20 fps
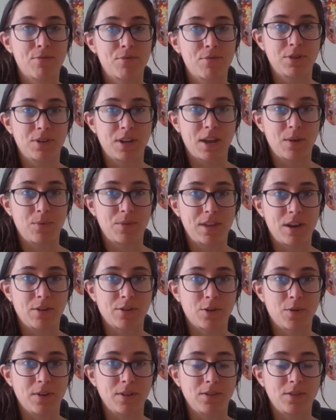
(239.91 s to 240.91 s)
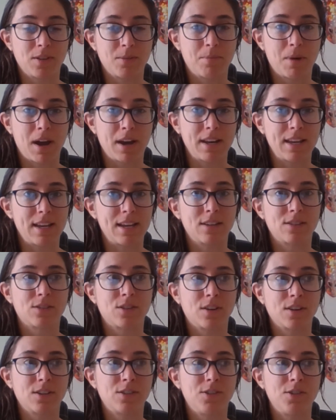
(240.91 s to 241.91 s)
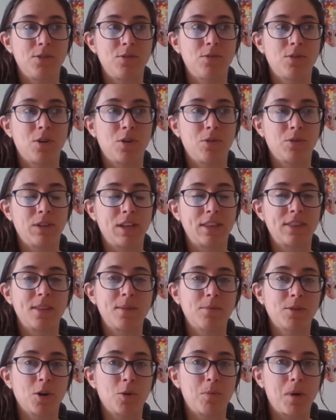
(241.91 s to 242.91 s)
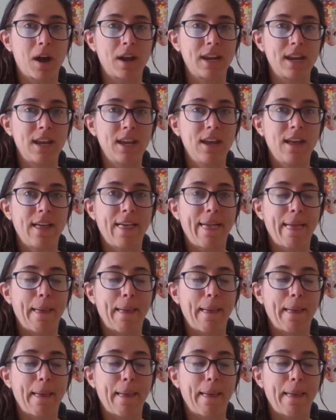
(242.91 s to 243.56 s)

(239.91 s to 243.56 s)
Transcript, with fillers: the night without going to the potty as long as you go let them go potty